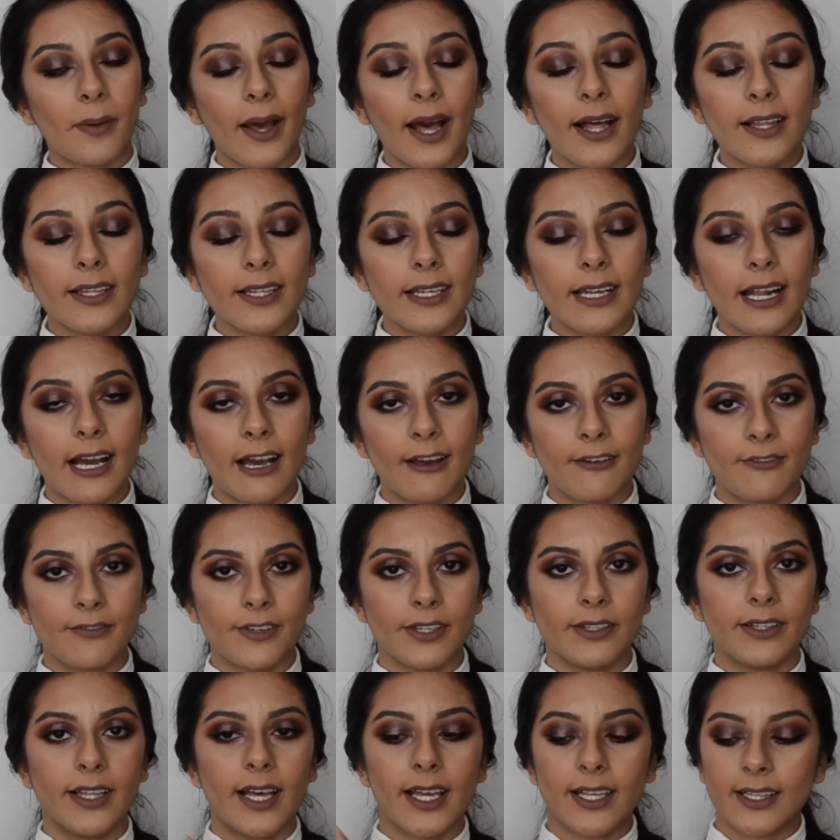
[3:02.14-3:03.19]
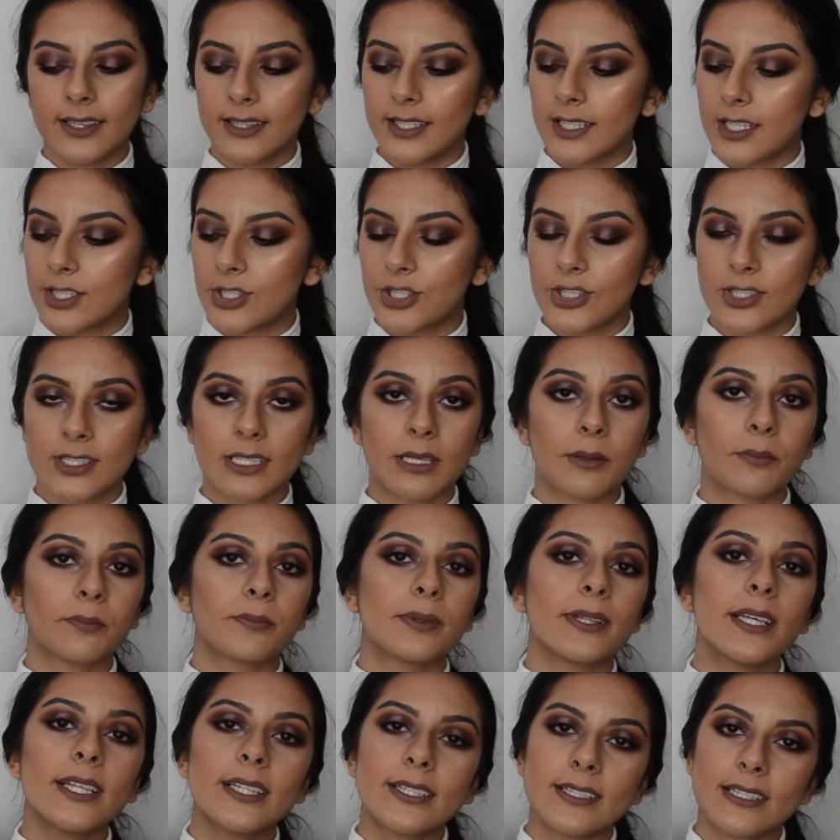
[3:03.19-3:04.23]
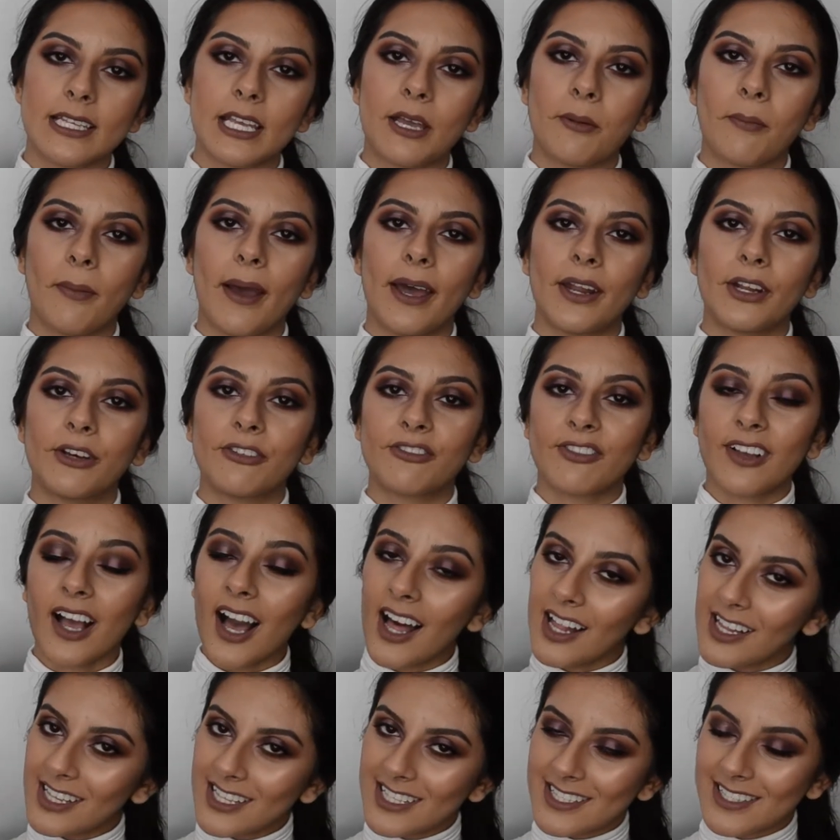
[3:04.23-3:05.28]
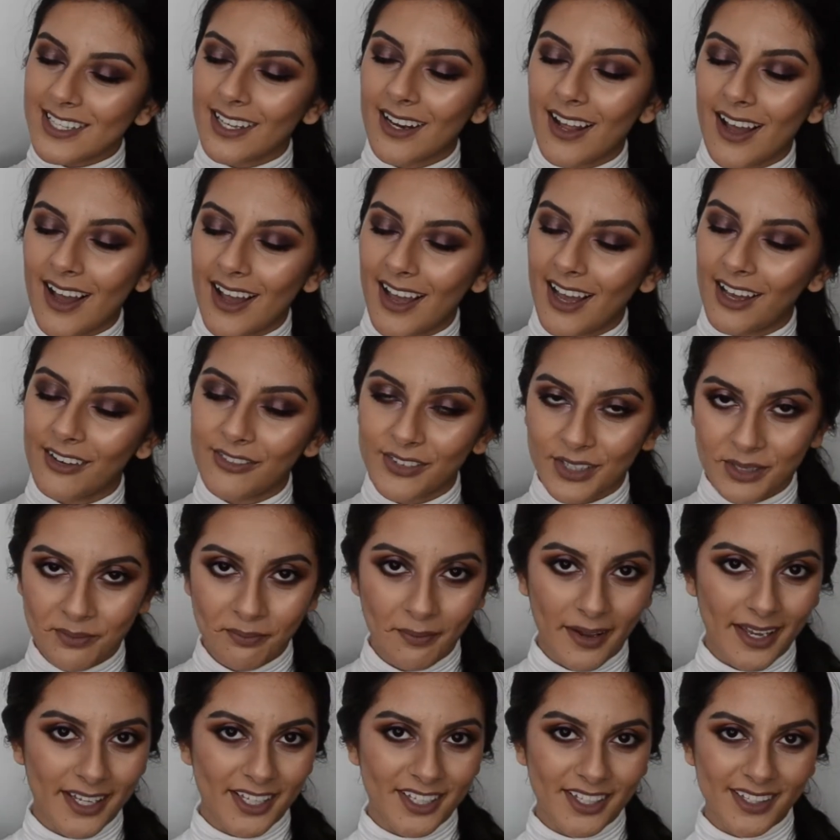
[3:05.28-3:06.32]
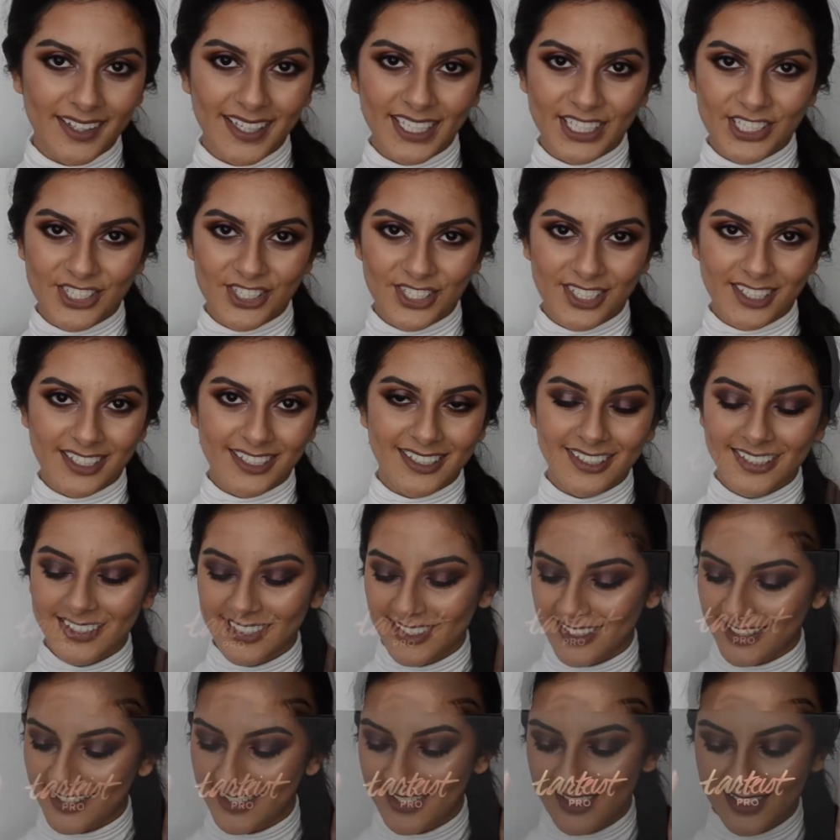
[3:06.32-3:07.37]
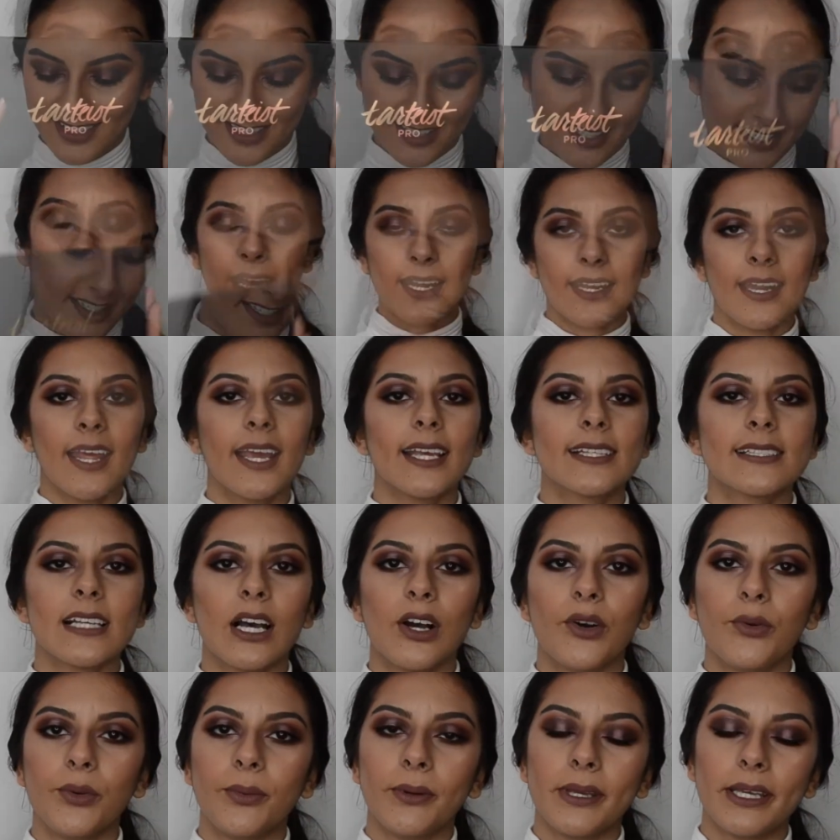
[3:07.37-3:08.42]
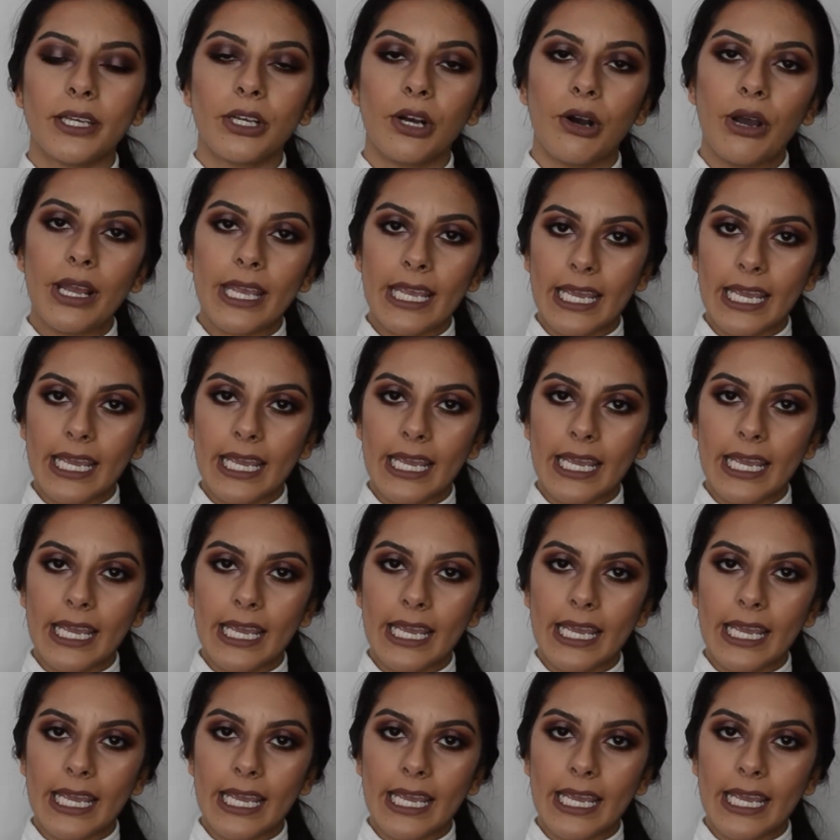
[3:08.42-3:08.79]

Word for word: palette, I feel like this just completes the amount of colours that I have in my collection. Next I will be going